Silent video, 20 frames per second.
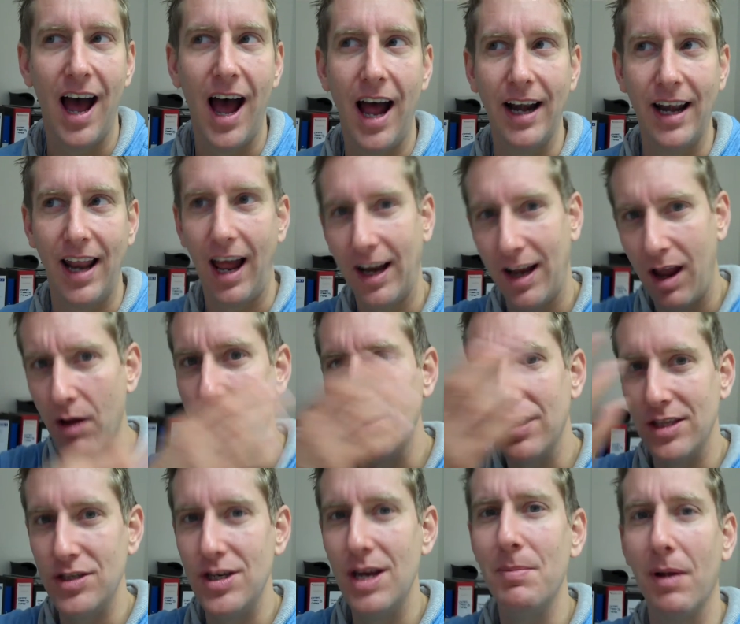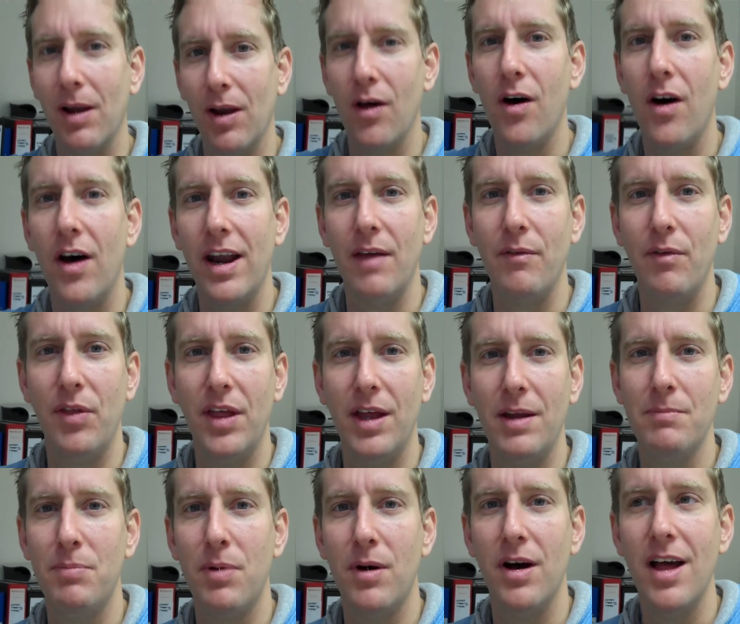I go to the gym a lot and
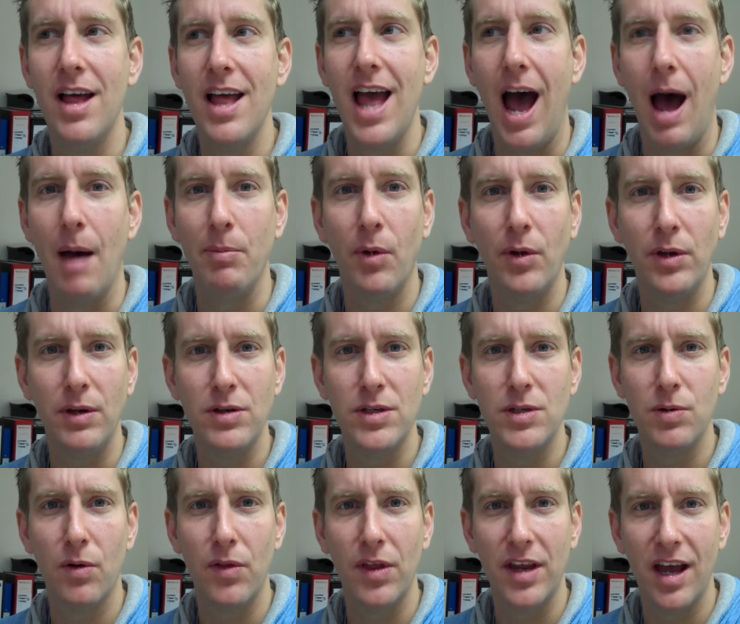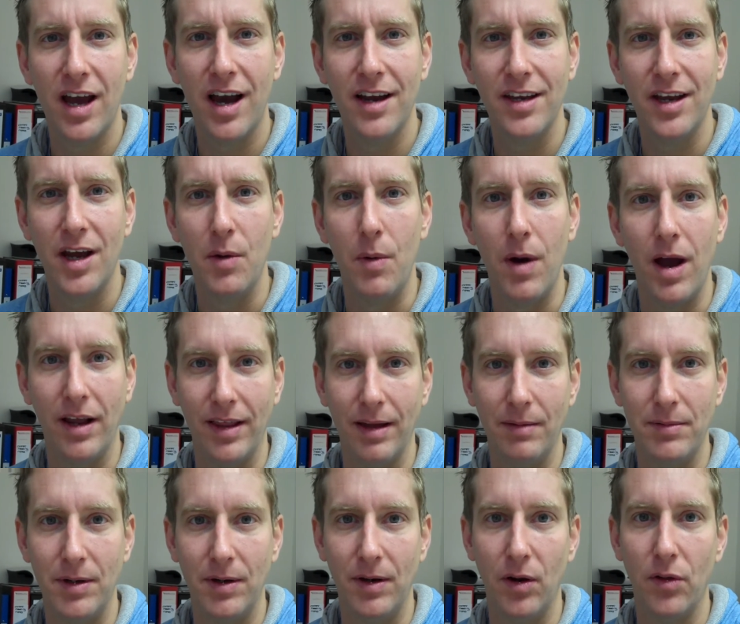everything, but I'm not used to all the cardio work that
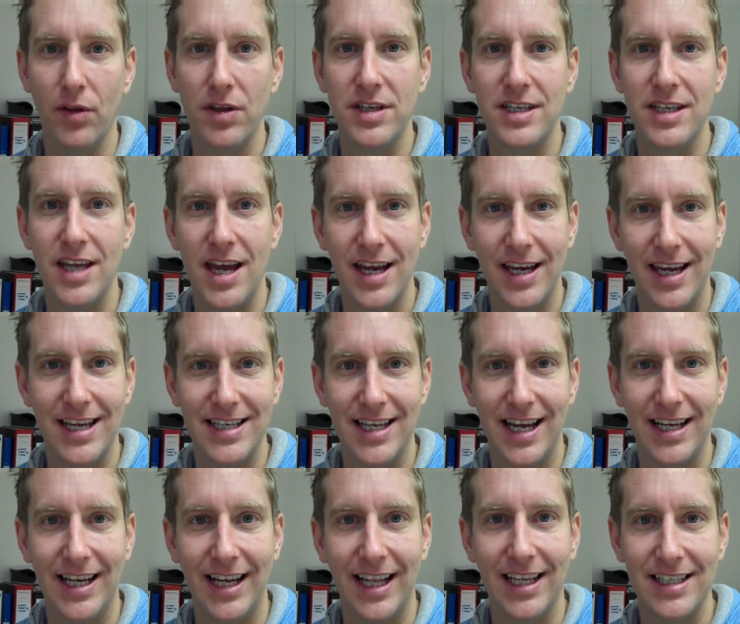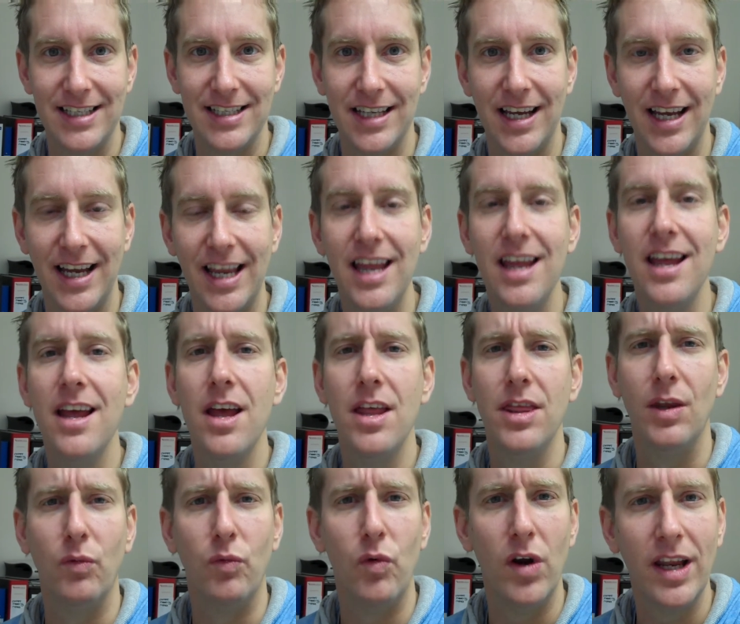I'm doing, all the circuits I did last night,
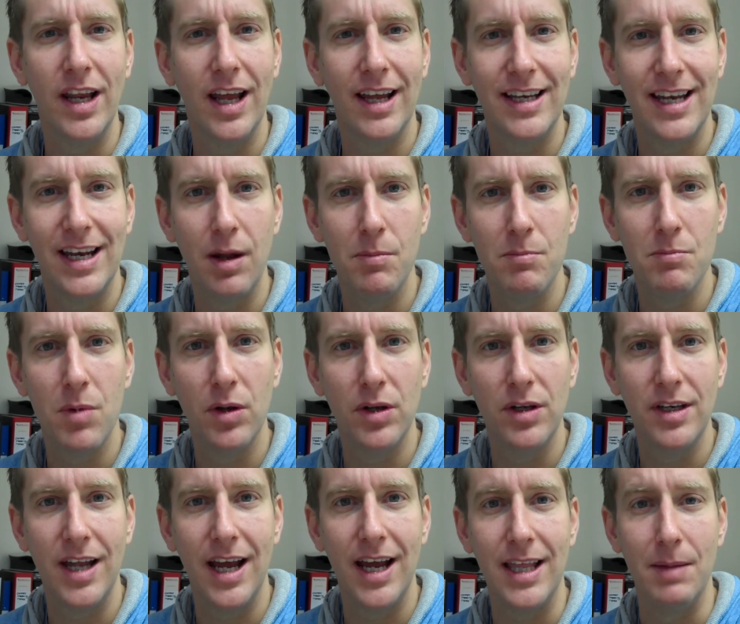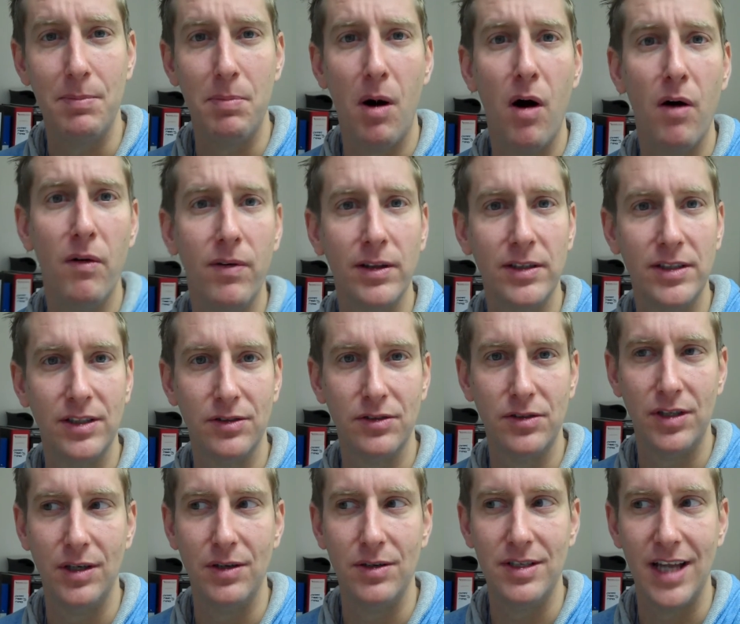the running I did on Monday, the pole vaulting on
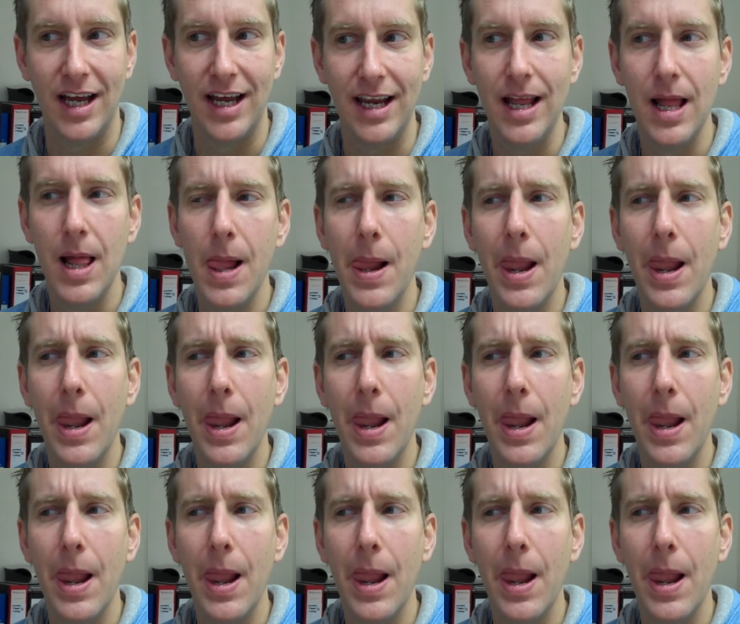Tuesday.